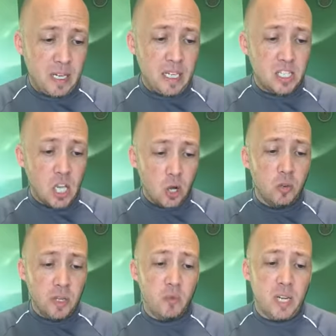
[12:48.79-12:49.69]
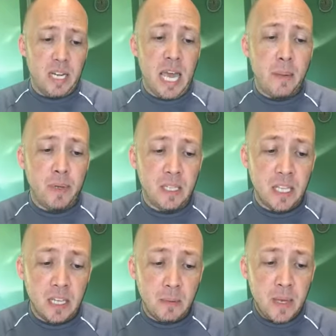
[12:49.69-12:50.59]
And he told them what had happened to
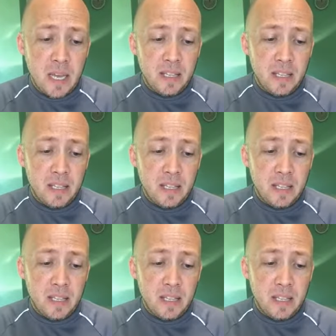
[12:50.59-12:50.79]
him